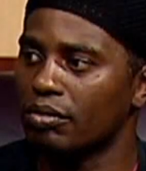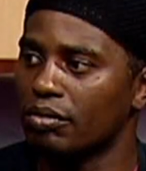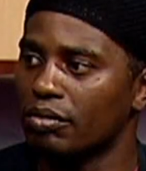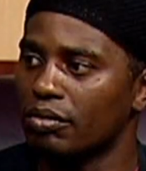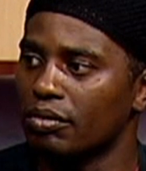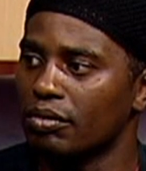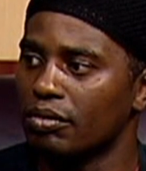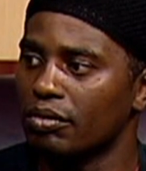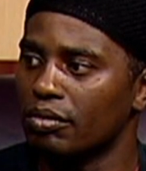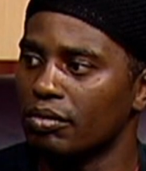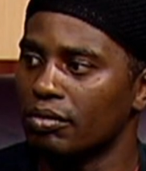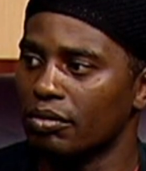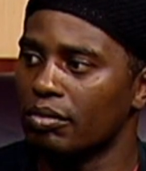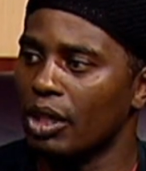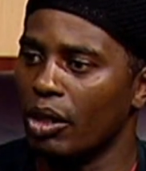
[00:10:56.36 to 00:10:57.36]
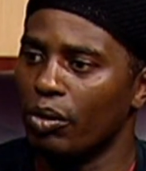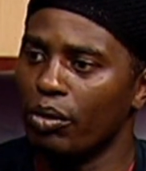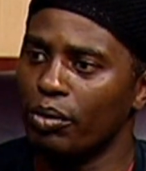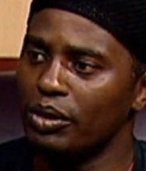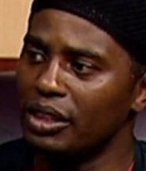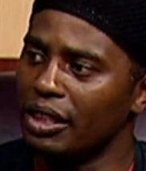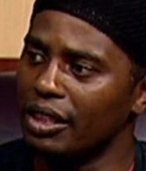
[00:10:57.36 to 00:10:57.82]
of the country.
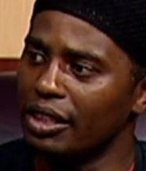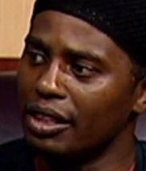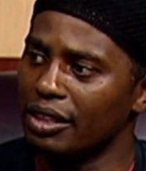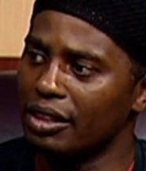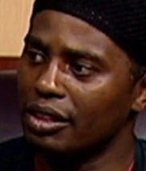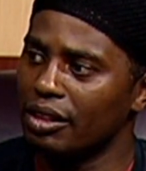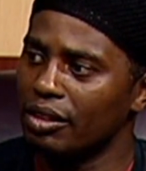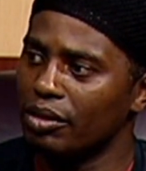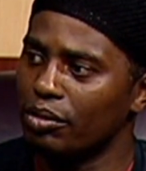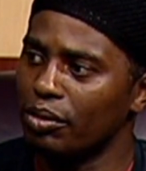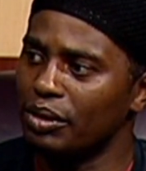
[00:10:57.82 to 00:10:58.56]
Said he could never come back.